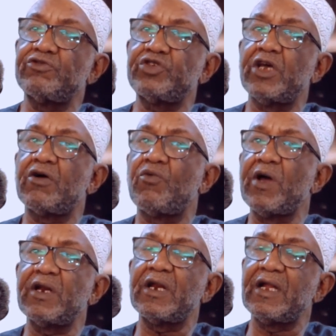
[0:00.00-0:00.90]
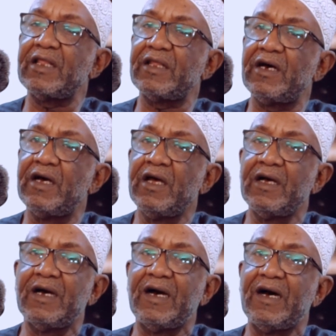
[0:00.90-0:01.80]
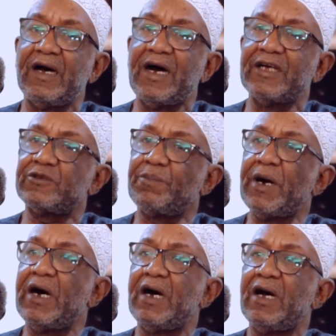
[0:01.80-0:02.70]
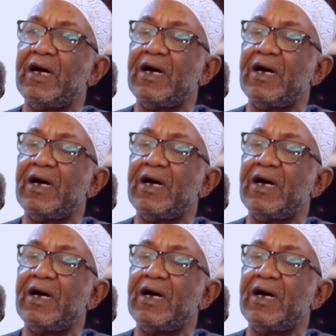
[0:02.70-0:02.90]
to check one another as per